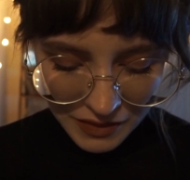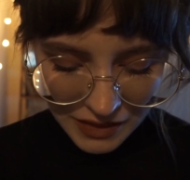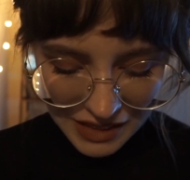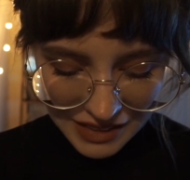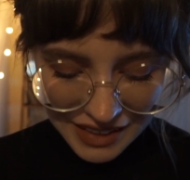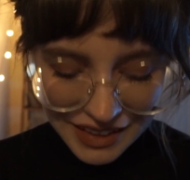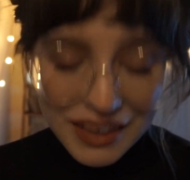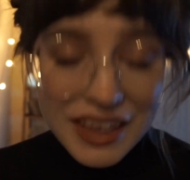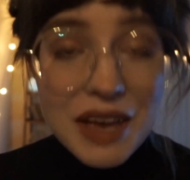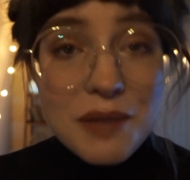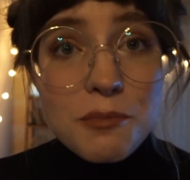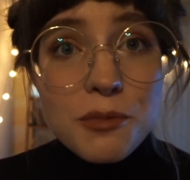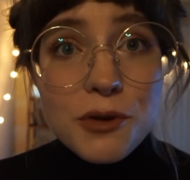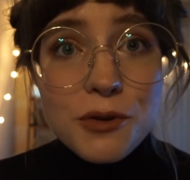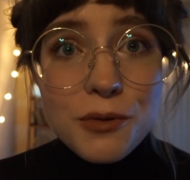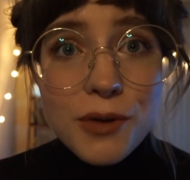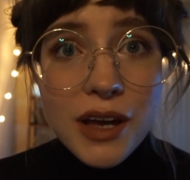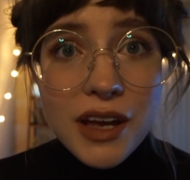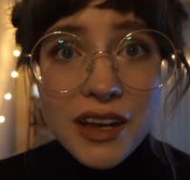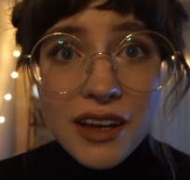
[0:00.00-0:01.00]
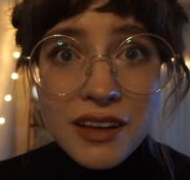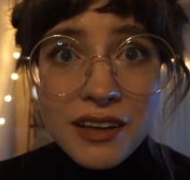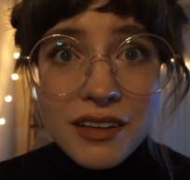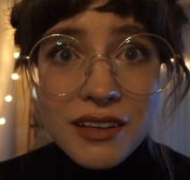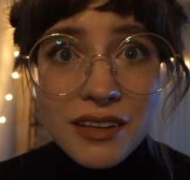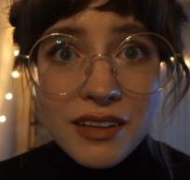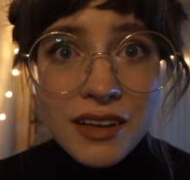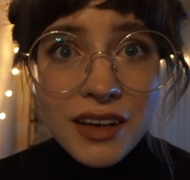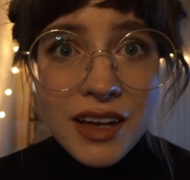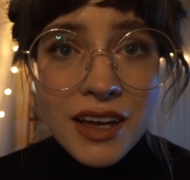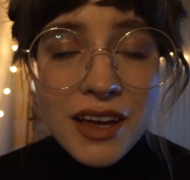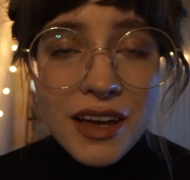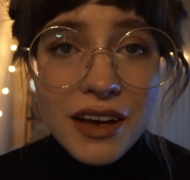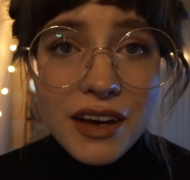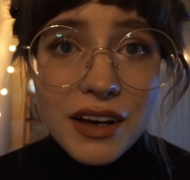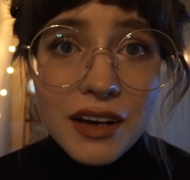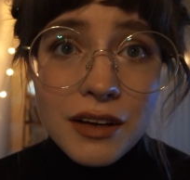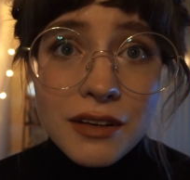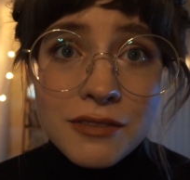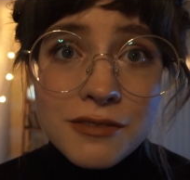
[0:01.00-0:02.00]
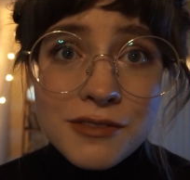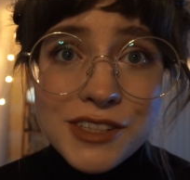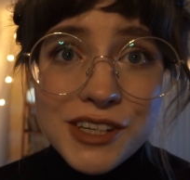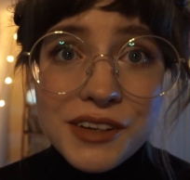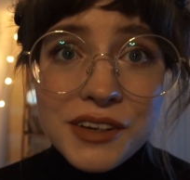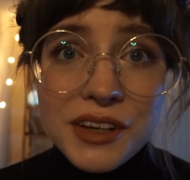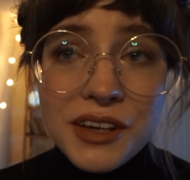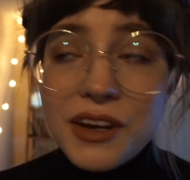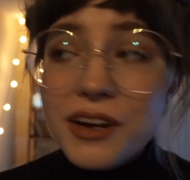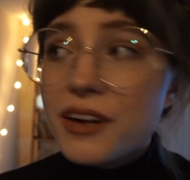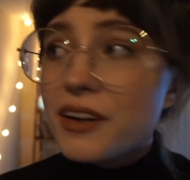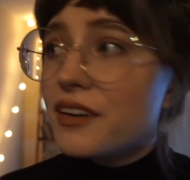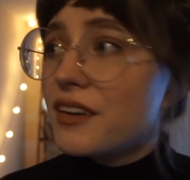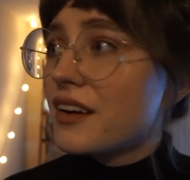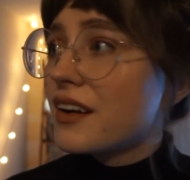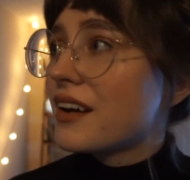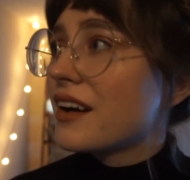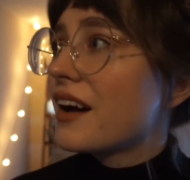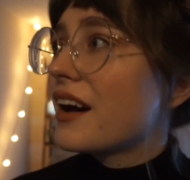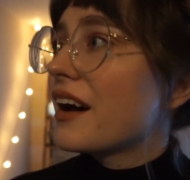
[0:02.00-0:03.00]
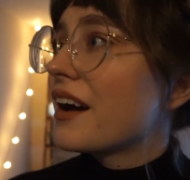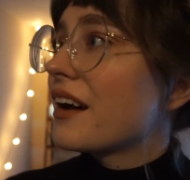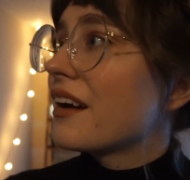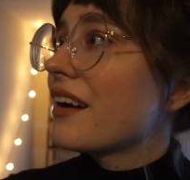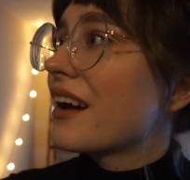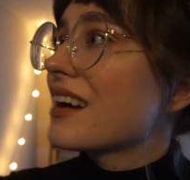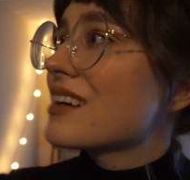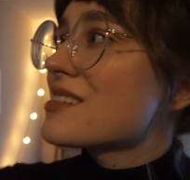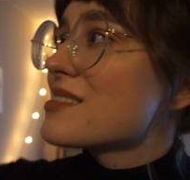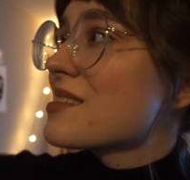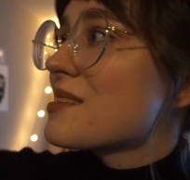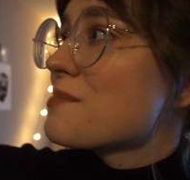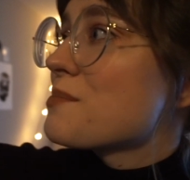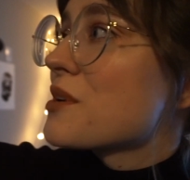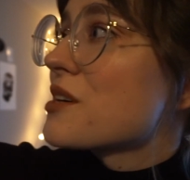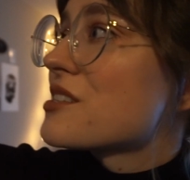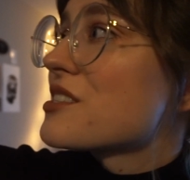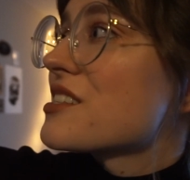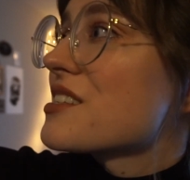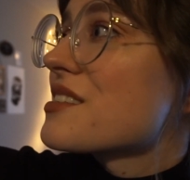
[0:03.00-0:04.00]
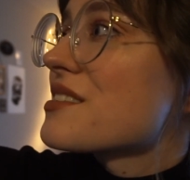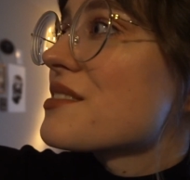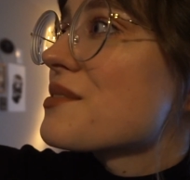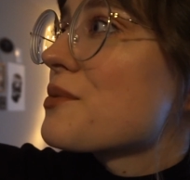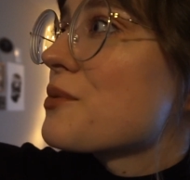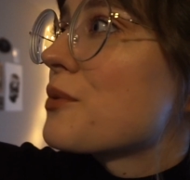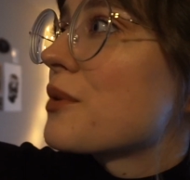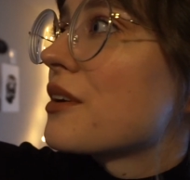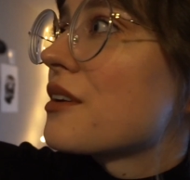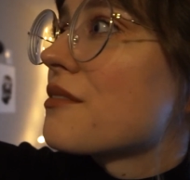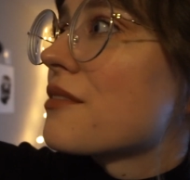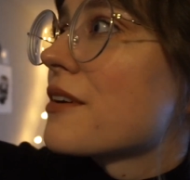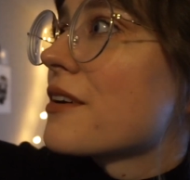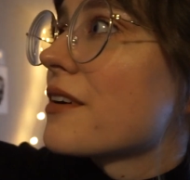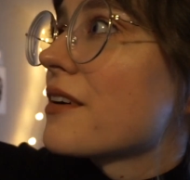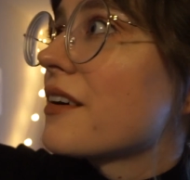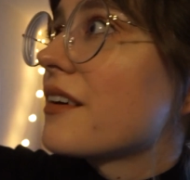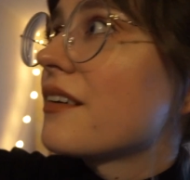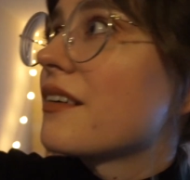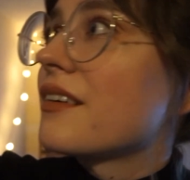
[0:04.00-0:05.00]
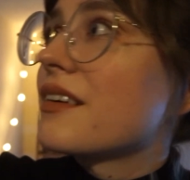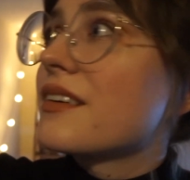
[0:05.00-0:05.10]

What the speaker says: like Kemper Ray of Junk Yarn. I actually purchased one of her